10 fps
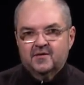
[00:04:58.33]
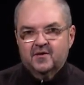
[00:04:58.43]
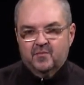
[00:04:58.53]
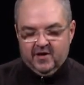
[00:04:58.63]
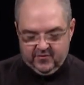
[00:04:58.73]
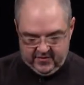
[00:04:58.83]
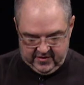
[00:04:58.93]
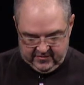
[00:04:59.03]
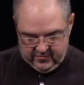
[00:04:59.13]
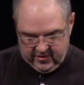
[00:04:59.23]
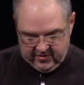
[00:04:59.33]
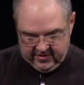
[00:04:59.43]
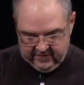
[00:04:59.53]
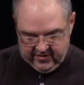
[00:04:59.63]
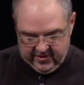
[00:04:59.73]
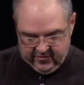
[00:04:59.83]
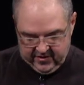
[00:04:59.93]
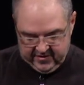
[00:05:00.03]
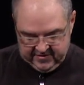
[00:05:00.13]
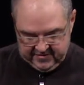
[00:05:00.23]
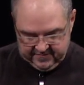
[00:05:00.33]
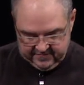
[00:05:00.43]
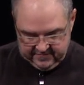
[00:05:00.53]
the better the quality of the note is.